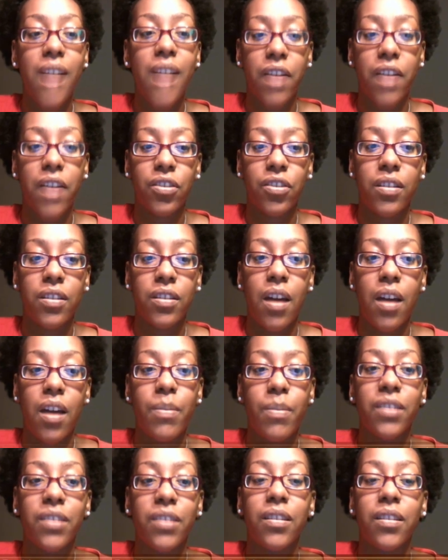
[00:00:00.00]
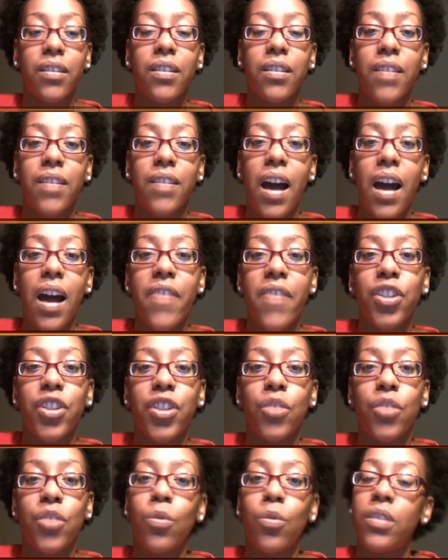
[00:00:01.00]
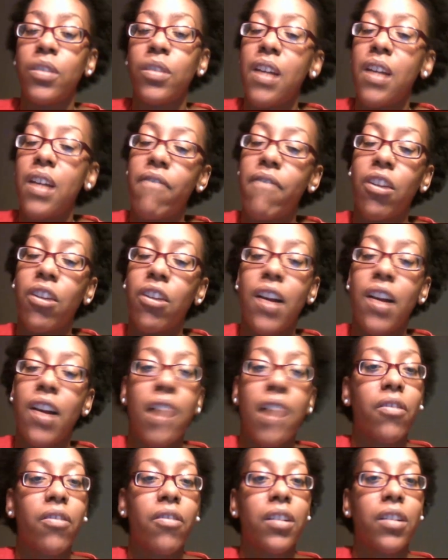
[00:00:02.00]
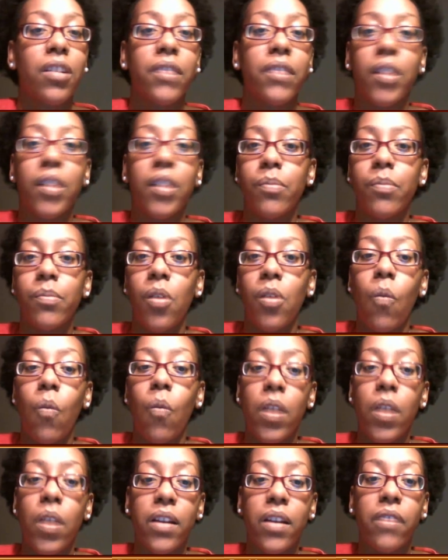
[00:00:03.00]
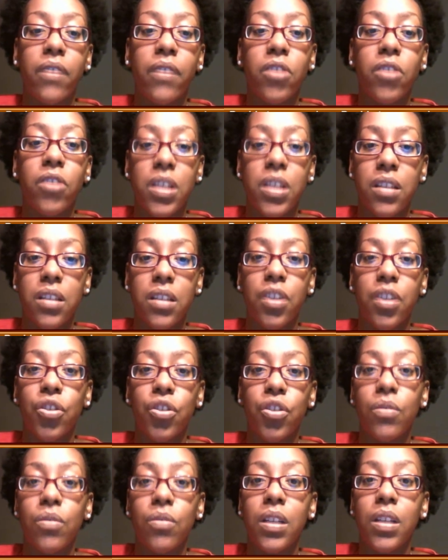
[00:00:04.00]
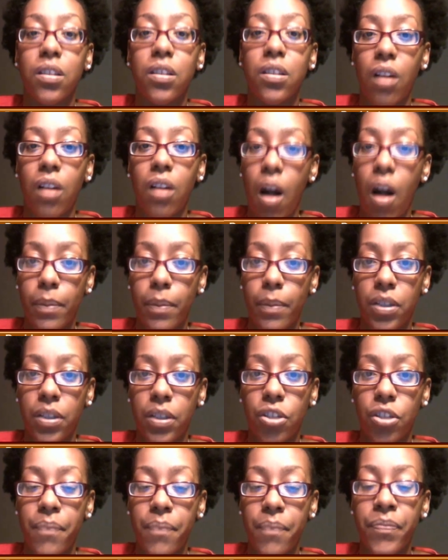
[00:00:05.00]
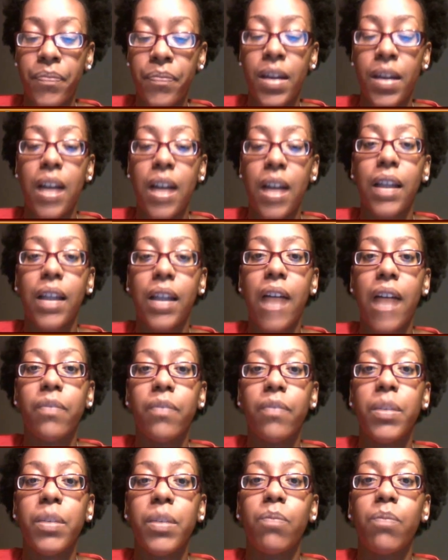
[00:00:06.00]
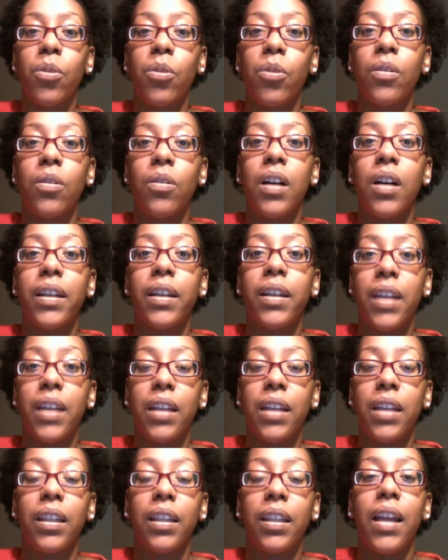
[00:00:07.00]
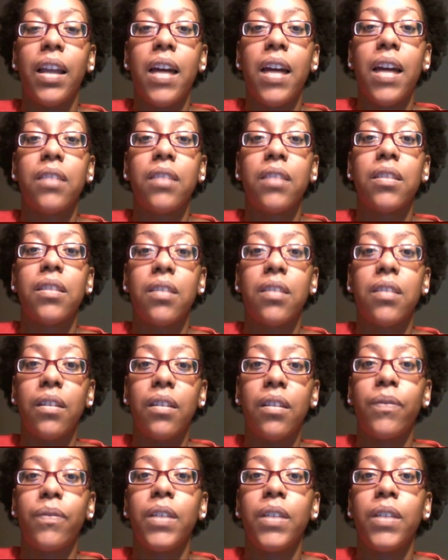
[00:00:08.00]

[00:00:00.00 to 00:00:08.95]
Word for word: action step is to decide that you will never ever give up on whatever it is that you need to accomplish. A lot of people, again, let stuff